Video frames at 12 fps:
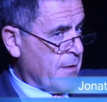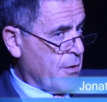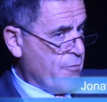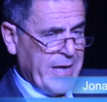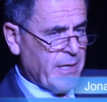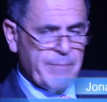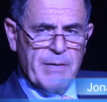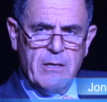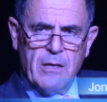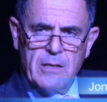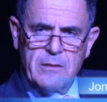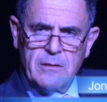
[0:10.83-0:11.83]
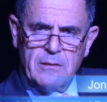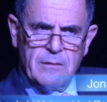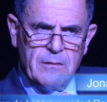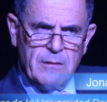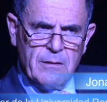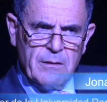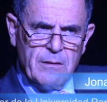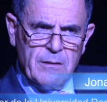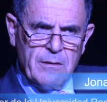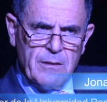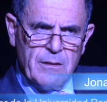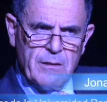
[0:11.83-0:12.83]
greatly because
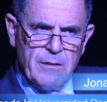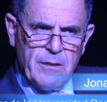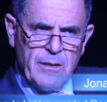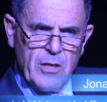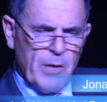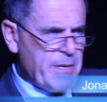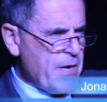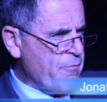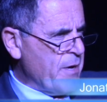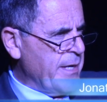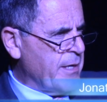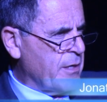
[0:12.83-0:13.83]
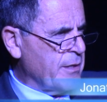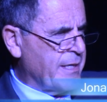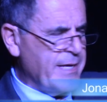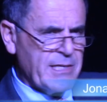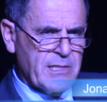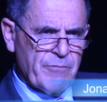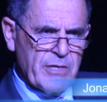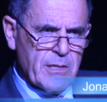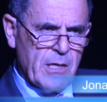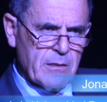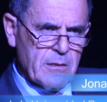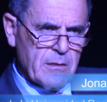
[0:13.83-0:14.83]
nobody really could guess the
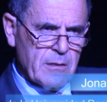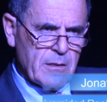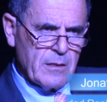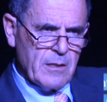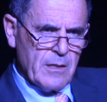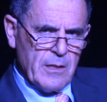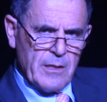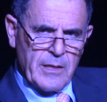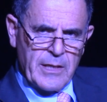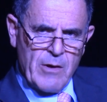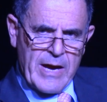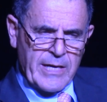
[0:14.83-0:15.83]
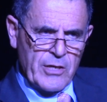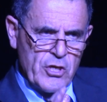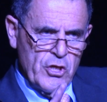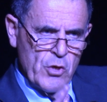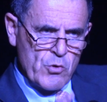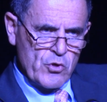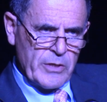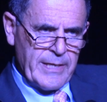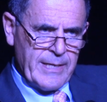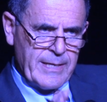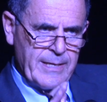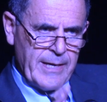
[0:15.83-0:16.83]
results. You know, I can
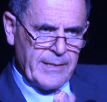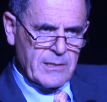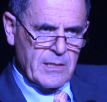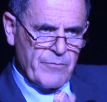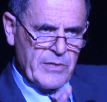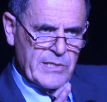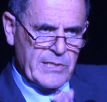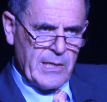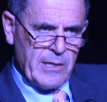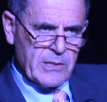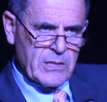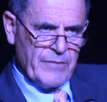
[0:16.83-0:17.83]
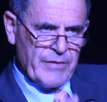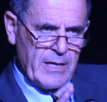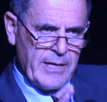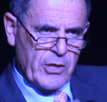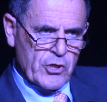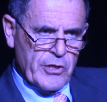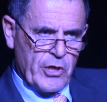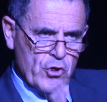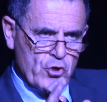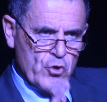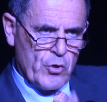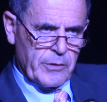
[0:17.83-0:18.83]
usually guess the results of an election
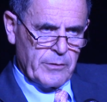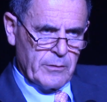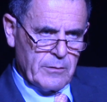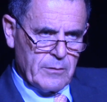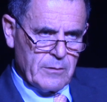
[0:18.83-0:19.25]
in Jordan.